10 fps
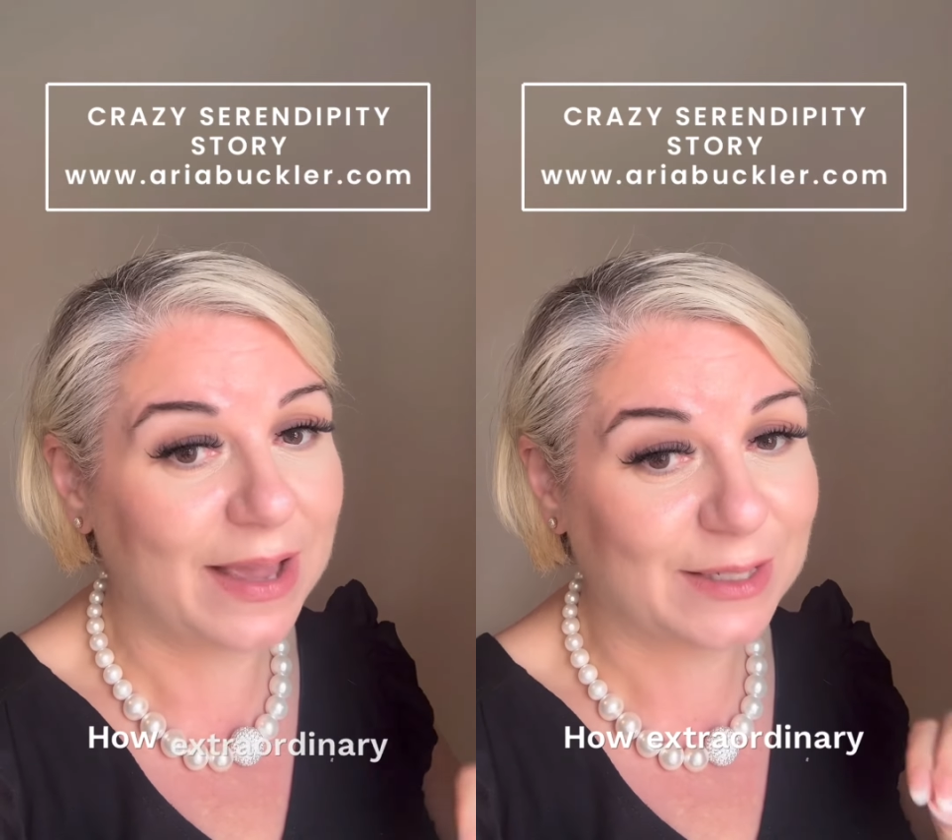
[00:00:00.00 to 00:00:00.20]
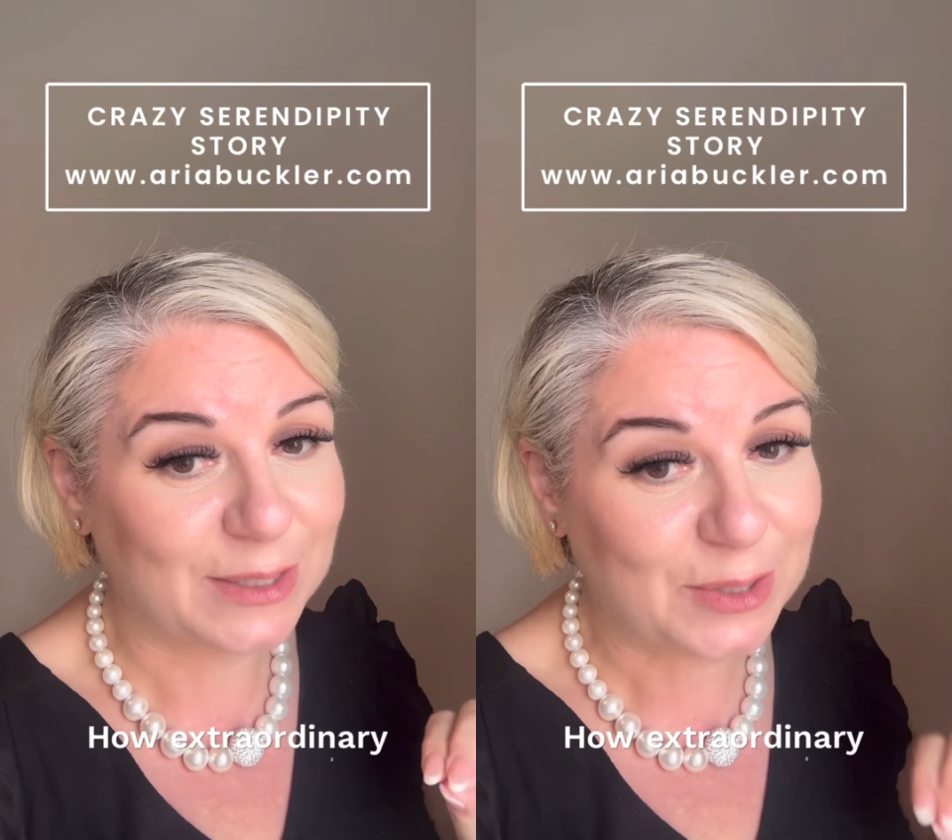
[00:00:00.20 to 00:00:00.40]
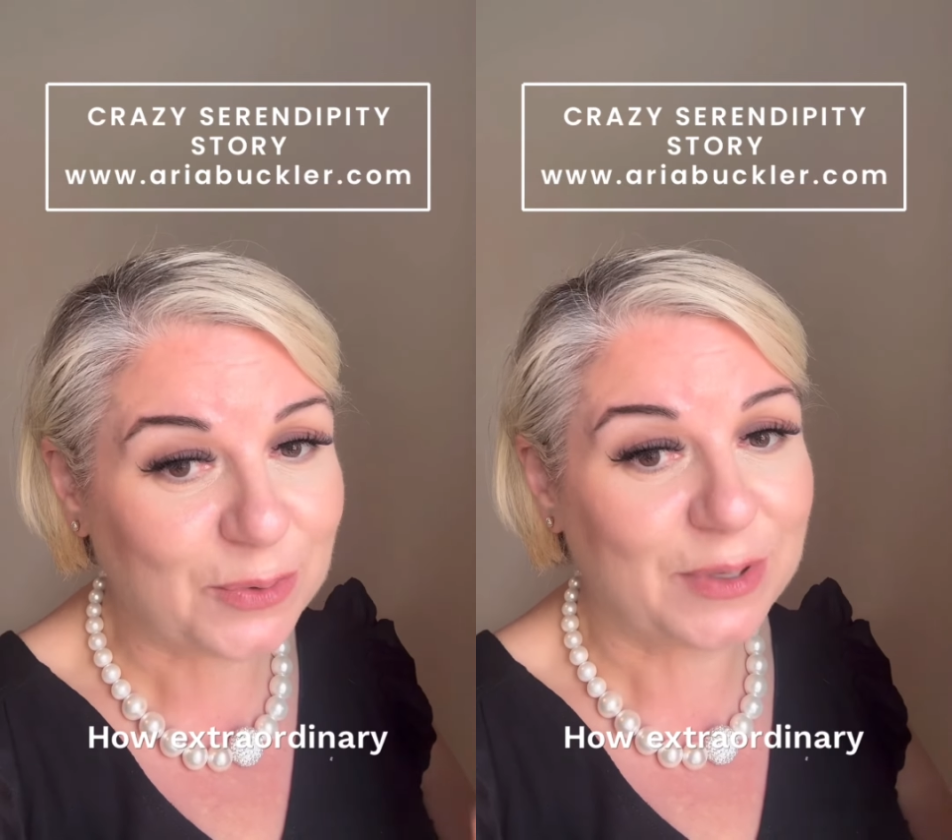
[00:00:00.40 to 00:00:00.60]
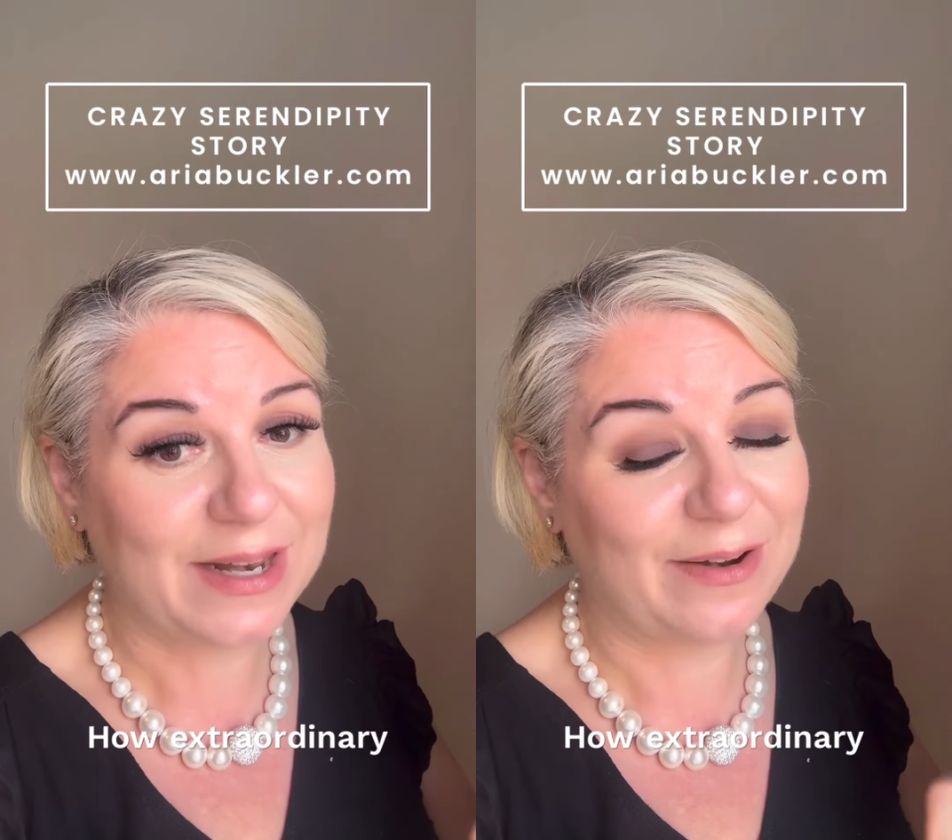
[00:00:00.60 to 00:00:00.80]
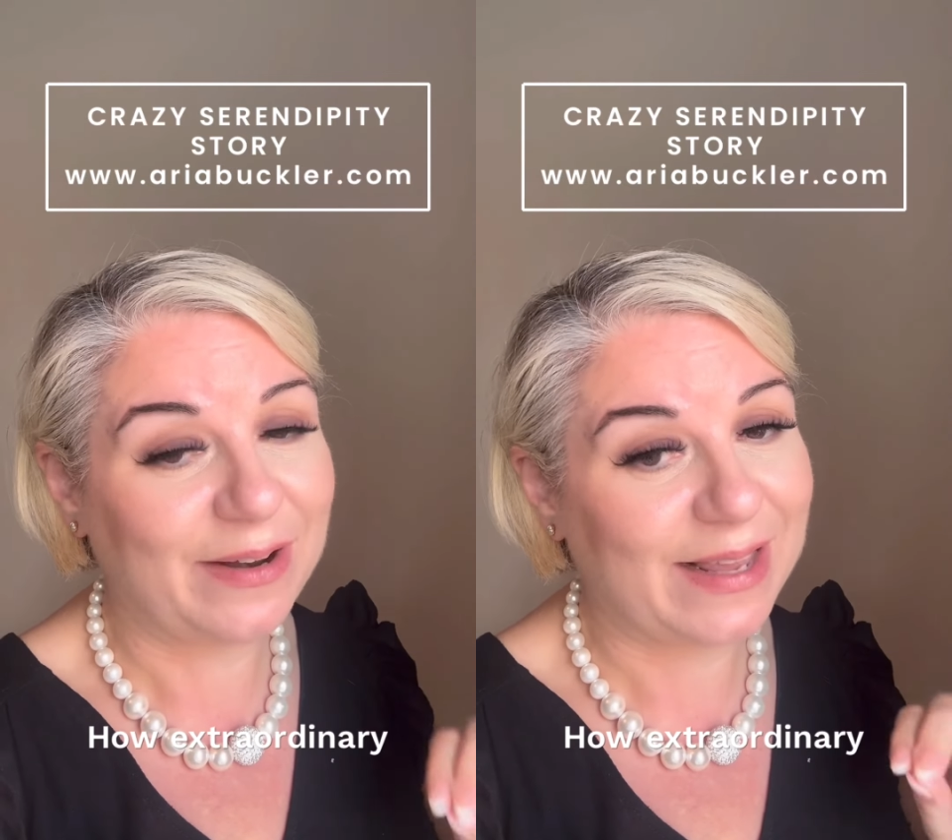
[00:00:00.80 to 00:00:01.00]

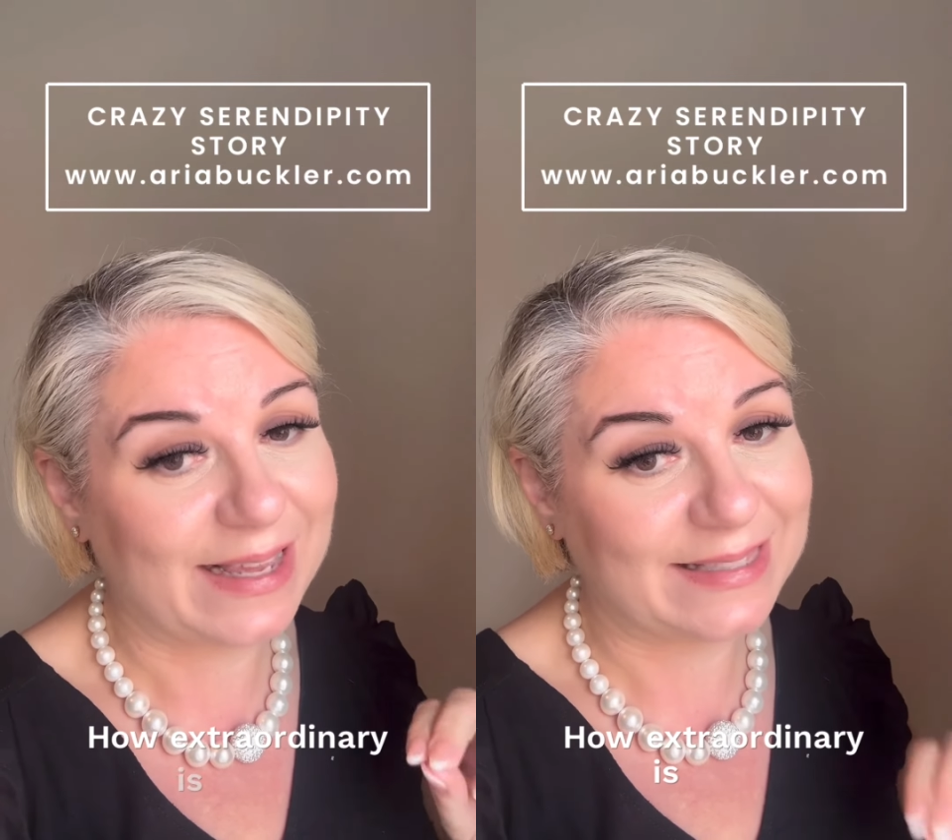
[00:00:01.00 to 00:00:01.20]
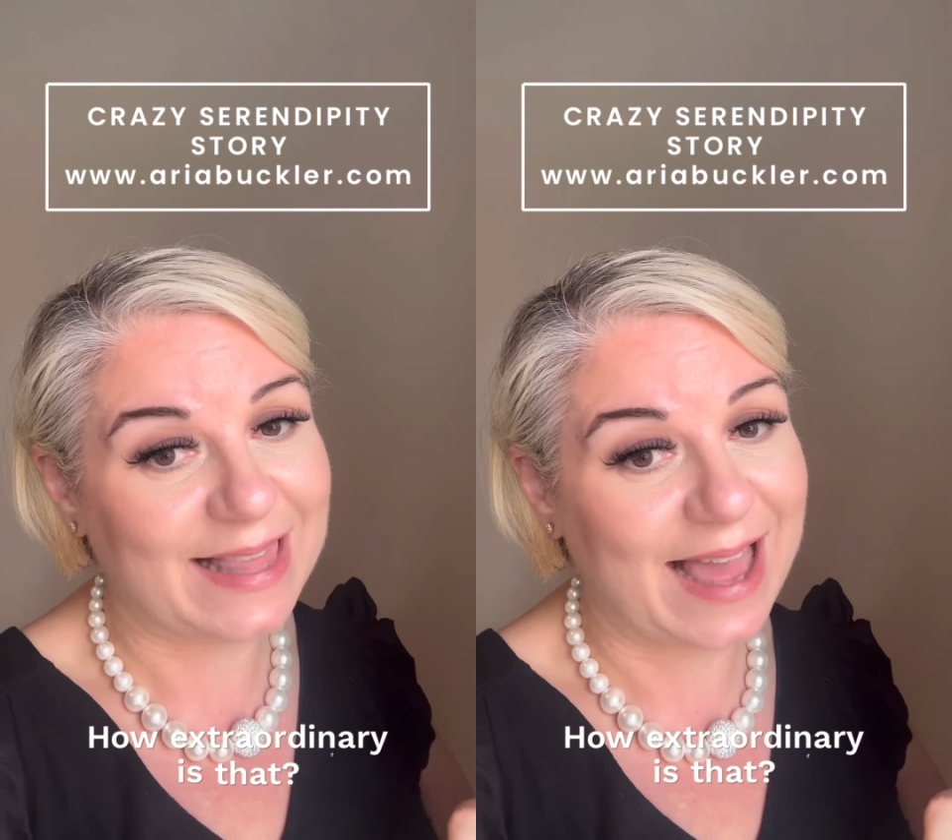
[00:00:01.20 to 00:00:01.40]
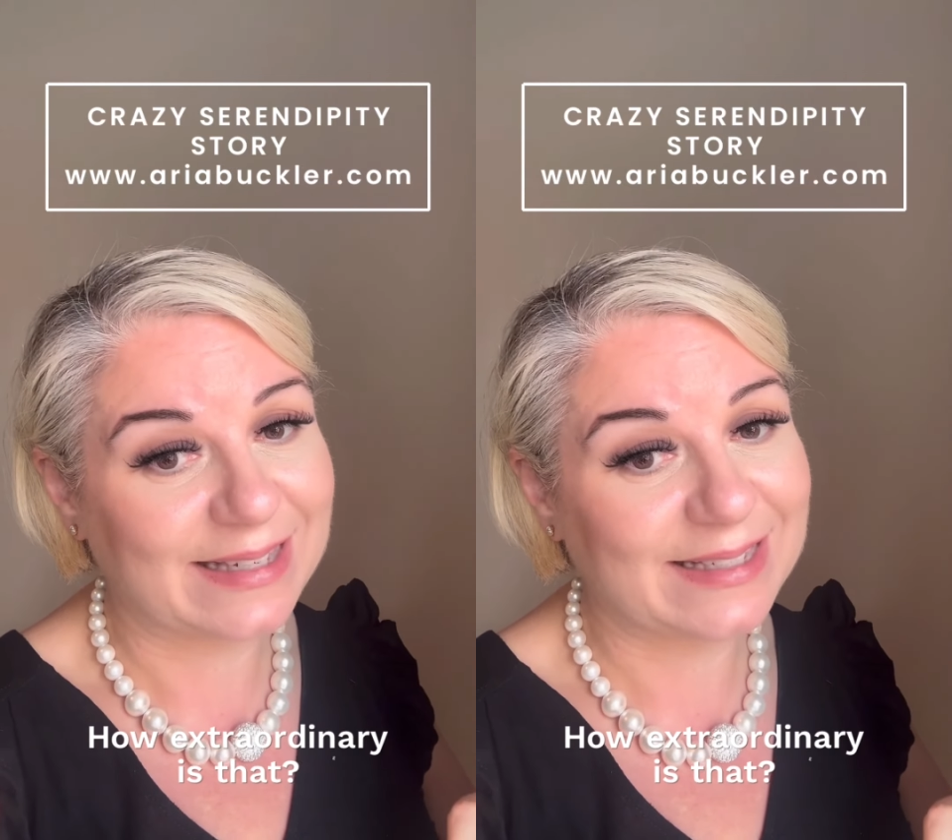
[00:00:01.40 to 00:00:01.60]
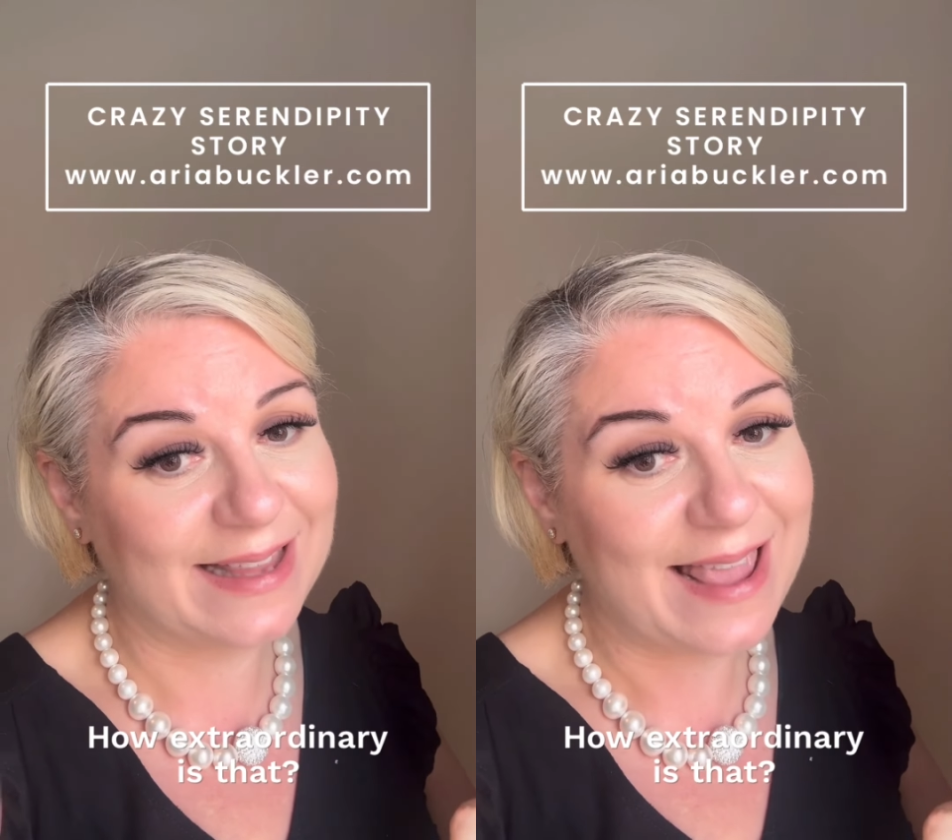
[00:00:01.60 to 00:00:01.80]
extraordinary is that?